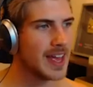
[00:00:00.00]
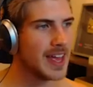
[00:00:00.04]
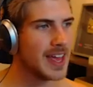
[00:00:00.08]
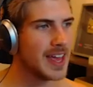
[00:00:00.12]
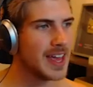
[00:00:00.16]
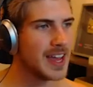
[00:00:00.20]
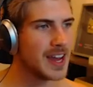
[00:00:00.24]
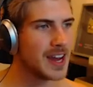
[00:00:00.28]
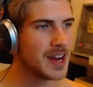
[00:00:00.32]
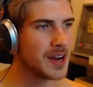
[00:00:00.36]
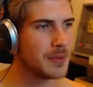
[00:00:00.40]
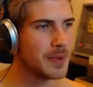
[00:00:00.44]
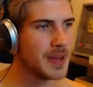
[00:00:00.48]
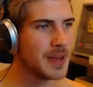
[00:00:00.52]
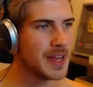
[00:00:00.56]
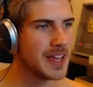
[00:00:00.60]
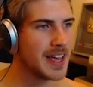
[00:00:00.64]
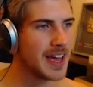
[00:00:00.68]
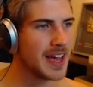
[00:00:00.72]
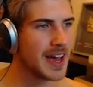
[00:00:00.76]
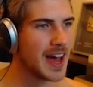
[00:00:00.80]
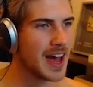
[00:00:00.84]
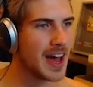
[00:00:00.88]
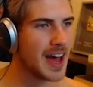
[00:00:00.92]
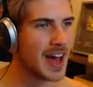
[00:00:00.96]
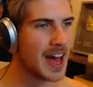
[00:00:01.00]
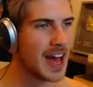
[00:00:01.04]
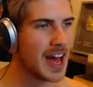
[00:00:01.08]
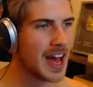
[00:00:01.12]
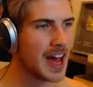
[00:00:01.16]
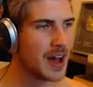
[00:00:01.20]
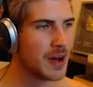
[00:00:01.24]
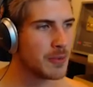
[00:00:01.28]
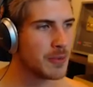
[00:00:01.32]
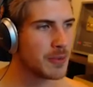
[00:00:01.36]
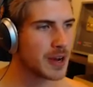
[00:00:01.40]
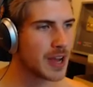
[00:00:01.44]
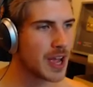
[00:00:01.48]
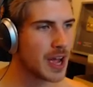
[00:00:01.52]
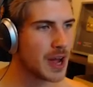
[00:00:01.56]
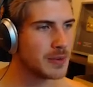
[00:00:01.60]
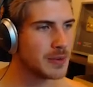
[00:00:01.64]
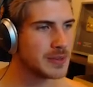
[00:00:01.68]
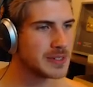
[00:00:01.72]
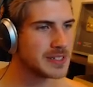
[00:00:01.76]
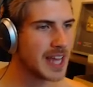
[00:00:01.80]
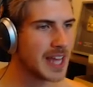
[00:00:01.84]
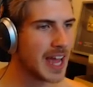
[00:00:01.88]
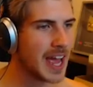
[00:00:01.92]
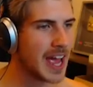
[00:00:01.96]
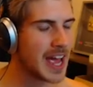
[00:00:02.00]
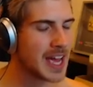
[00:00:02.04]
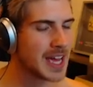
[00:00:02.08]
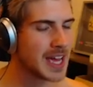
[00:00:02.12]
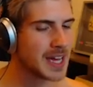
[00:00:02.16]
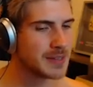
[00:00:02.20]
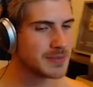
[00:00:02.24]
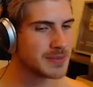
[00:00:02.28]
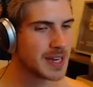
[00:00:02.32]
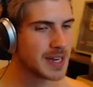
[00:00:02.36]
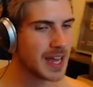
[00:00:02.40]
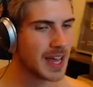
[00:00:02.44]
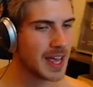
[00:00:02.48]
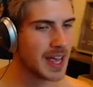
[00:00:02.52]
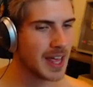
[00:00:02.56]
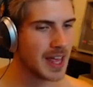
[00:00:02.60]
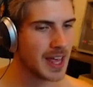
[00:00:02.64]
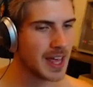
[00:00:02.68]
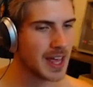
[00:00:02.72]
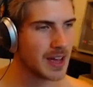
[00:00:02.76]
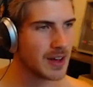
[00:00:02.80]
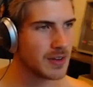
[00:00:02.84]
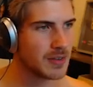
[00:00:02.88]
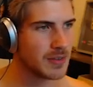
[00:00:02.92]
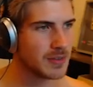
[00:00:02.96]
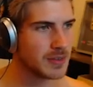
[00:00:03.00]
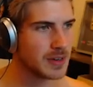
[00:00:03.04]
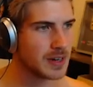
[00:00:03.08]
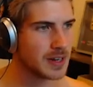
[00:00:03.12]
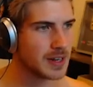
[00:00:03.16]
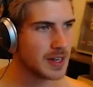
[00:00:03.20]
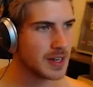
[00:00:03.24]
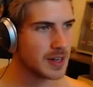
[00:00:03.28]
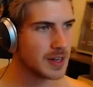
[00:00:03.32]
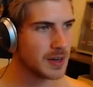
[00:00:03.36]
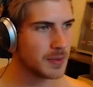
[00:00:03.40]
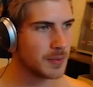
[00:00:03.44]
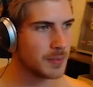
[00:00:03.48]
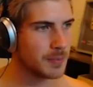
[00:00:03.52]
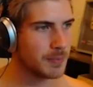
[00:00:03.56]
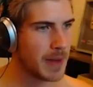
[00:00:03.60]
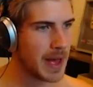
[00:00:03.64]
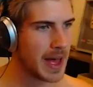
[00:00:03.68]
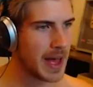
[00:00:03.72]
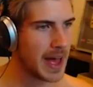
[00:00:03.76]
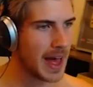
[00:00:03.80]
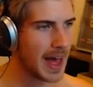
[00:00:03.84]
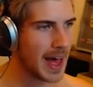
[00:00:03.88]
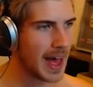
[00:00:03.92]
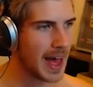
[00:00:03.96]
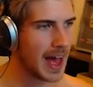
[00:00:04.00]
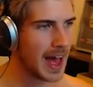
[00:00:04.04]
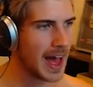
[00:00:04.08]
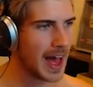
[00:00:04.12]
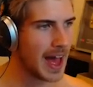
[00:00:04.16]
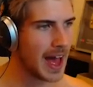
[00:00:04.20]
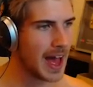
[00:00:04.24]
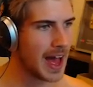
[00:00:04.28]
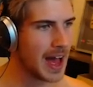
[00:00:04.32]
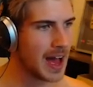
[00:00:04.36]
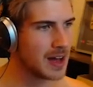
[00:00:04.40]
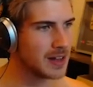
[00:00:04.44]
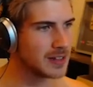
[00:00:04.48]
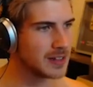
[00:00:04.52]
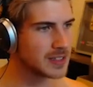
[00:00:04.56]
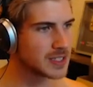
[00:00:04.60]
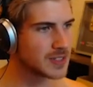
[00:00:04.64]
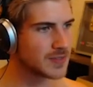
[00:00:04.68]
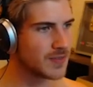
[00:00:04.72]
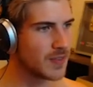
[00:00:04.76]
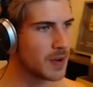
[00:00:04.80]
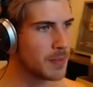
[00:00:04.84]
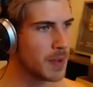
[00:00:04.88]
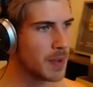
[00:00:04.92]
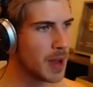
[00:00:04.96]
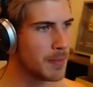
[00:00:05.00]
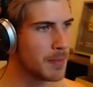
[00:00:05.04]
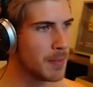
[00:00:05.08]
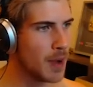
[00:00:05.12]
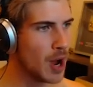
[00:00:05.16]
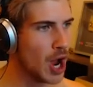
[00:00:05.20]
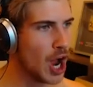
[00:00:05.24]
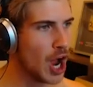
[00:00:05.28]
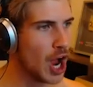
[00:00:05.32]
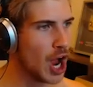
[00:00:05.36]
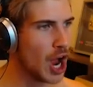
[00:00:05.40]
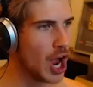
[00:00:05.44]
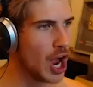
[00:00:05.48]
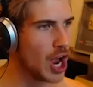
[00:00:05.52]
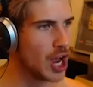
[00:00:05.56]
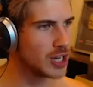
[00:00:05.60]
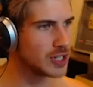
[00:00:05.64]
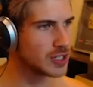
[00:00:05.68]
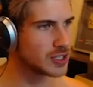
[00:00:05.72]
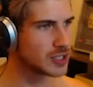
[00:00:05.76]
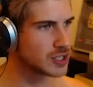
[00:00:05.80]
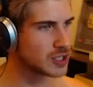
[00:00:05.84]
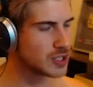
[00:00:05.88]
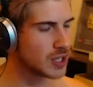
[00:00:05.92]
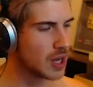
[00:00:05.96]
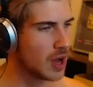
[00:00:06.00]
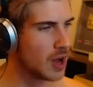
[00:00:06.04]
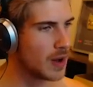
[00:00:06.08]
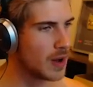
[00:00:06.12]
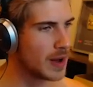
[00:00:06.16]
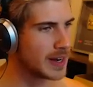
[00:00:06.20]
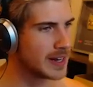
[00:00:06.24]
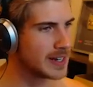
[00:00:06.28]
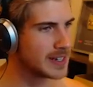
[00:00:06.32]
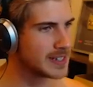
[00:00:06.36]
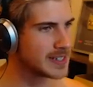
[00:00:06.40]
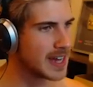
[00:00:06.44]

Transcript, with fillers: Here we go. We're going downtown. Bounce for me, bitch. Oh, I didn't